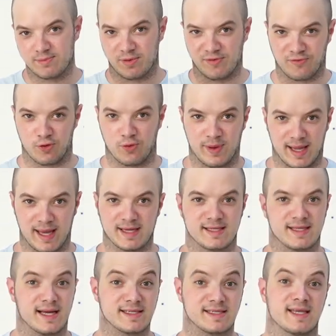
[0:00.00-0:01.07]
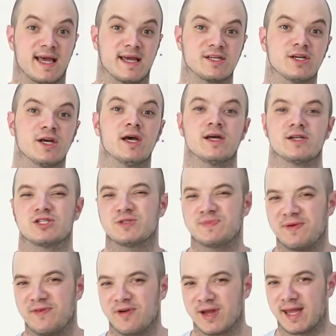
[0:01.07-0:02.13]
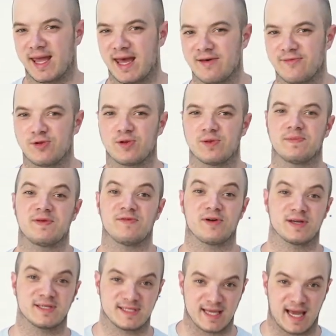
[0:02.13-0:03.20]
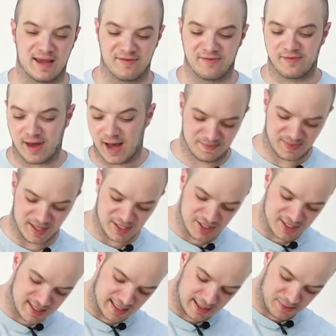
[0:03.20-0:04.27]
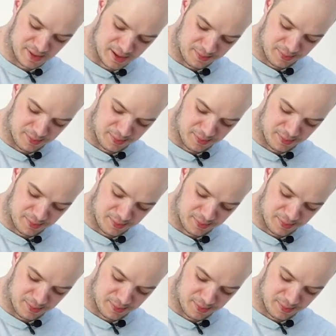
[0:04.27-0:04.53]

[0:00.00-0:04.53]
before we get to that stage, just be very careful, be very safe. There's just a little bit of